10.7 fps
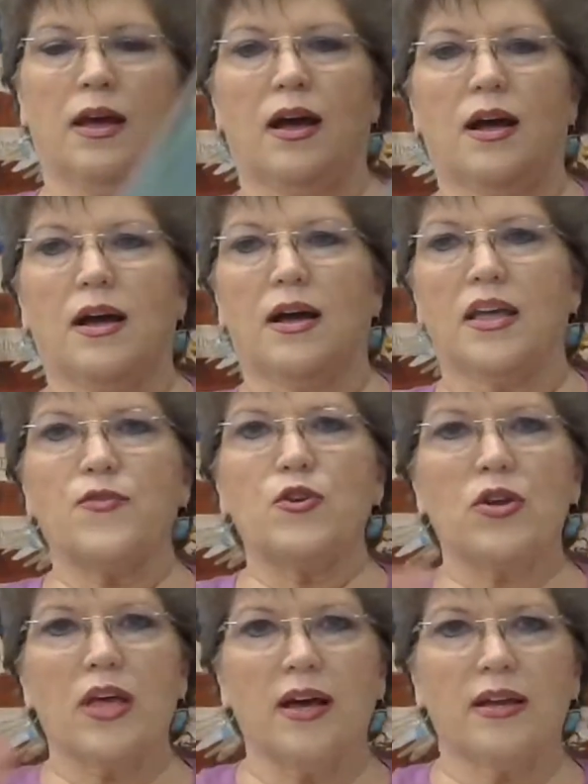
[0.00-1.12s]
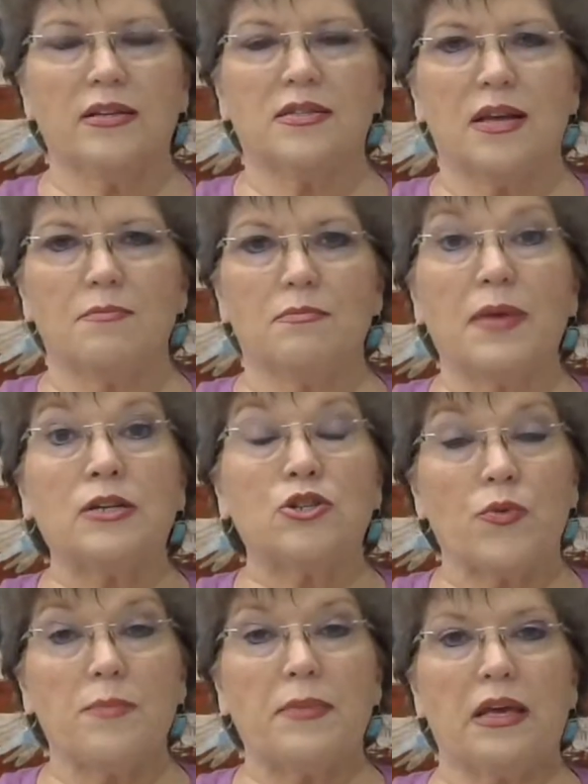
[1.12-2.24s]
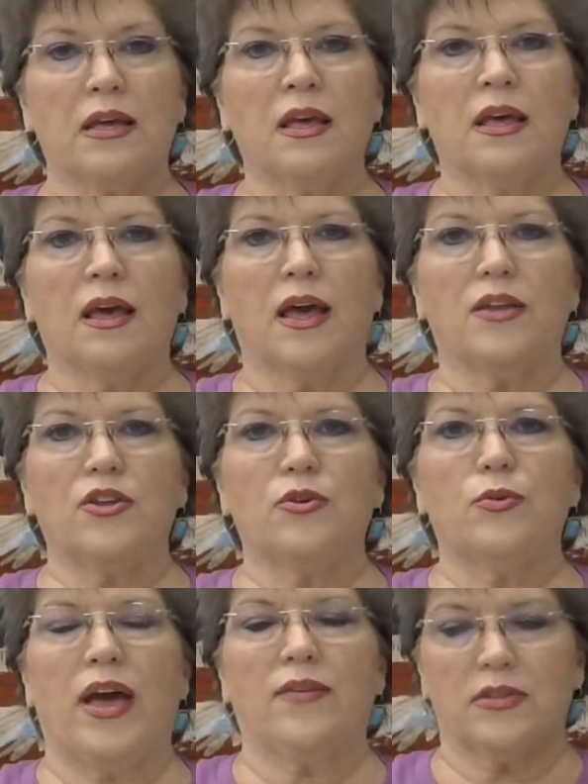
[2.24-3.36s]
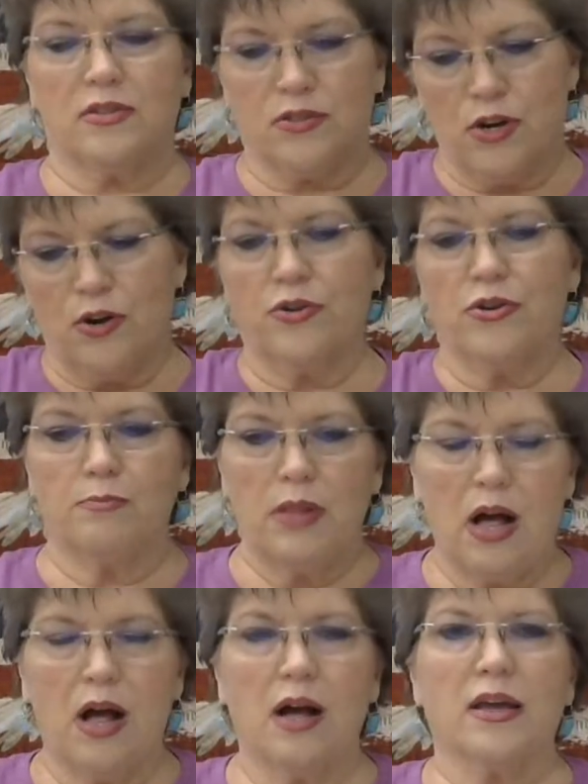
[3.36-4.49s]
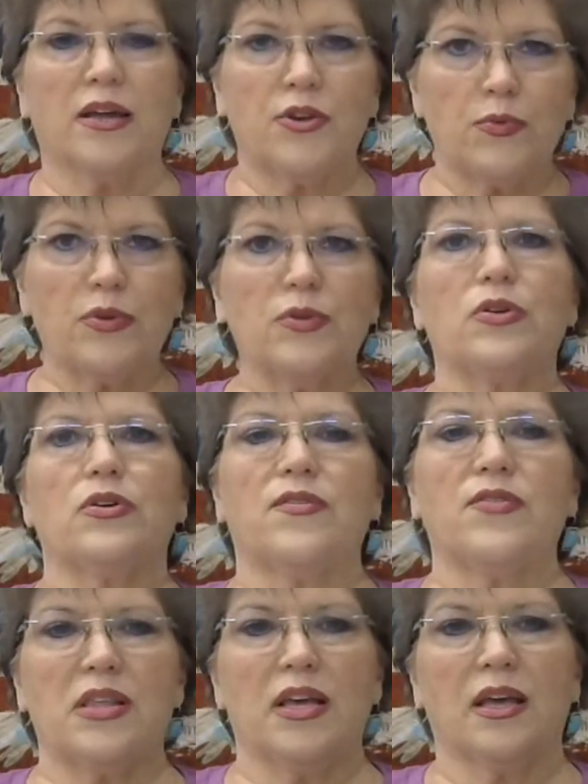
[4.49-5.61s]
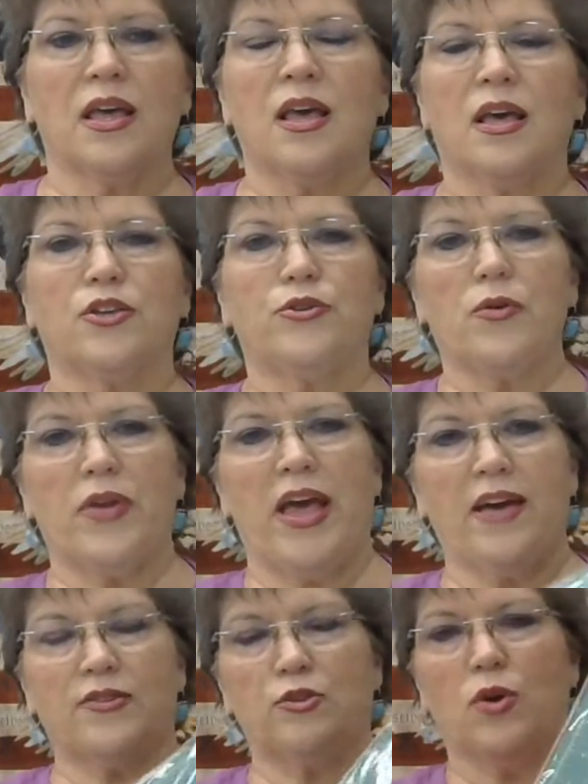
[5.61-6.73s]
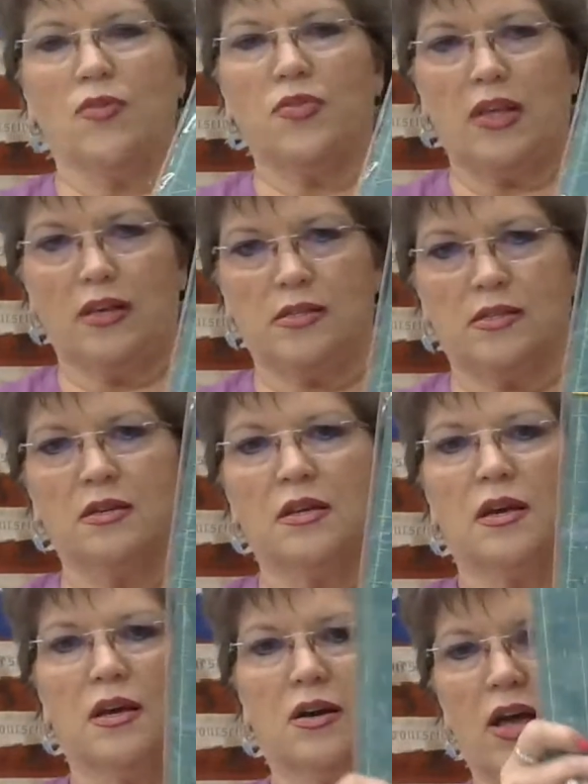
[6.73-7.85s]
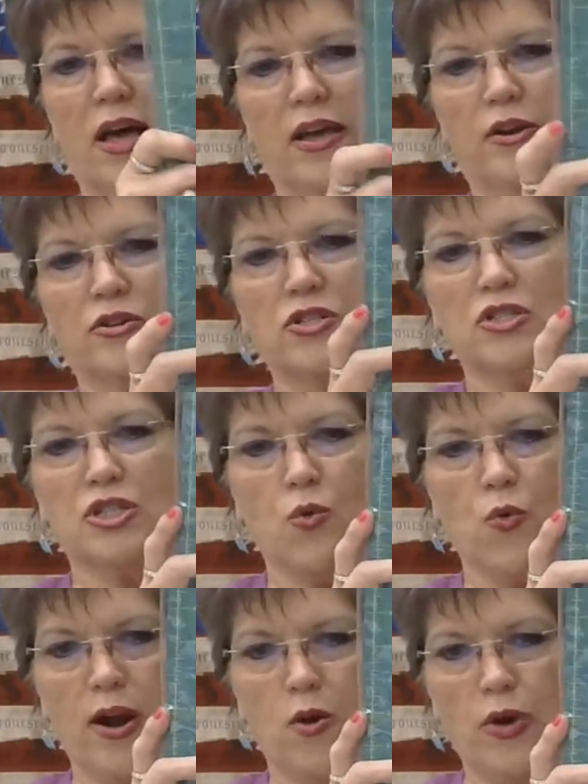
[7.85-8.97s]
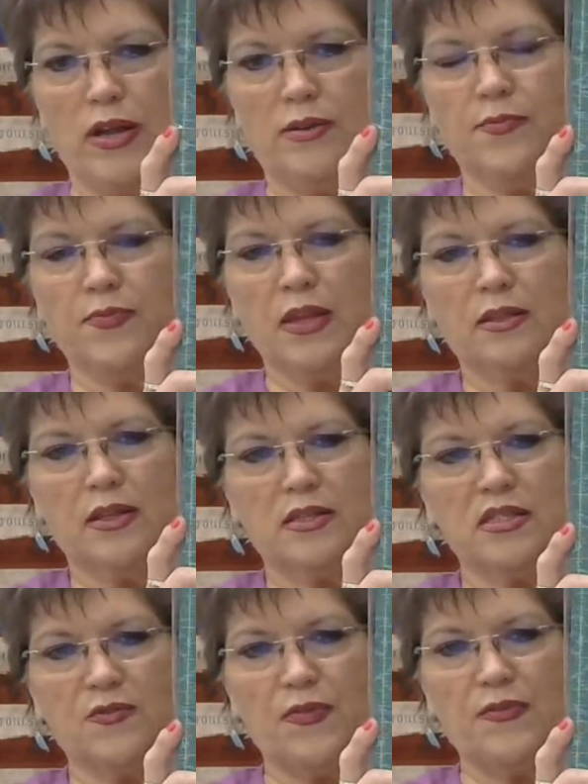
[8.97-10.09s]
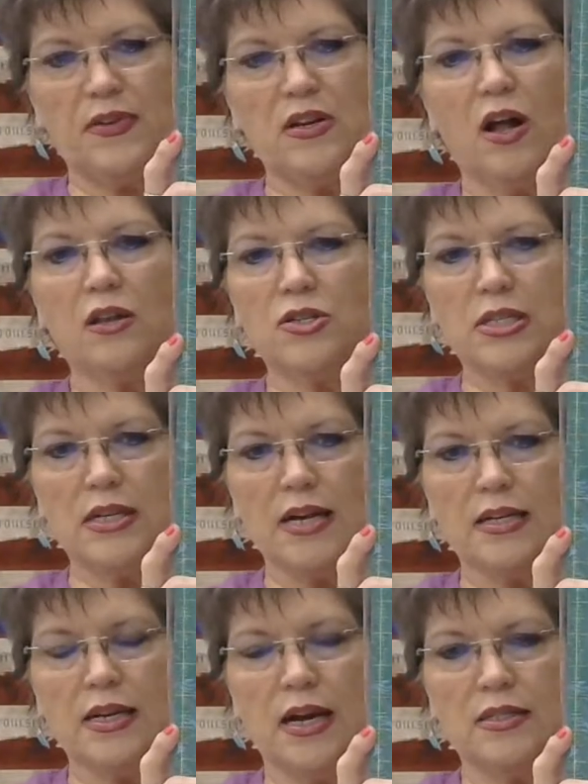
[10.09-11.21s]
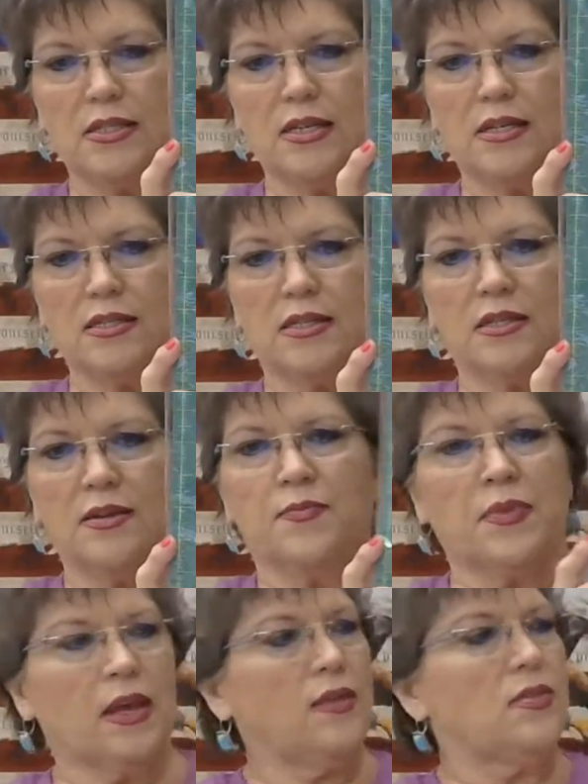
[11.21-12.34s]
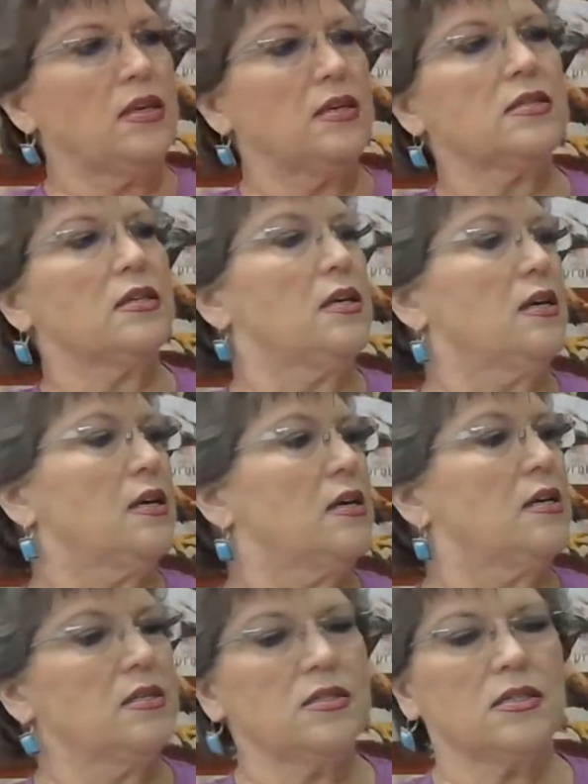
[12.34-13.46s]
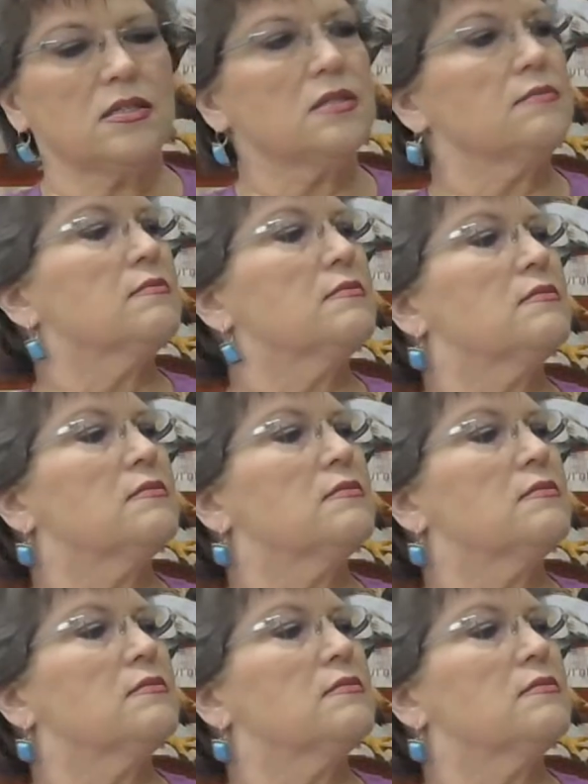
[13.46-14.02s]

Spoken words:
if you're cutting something and trimming and you have to turn your block and your ruler and everything, you don't have to on this. Okay, here's the square one. This is $50.99, and this is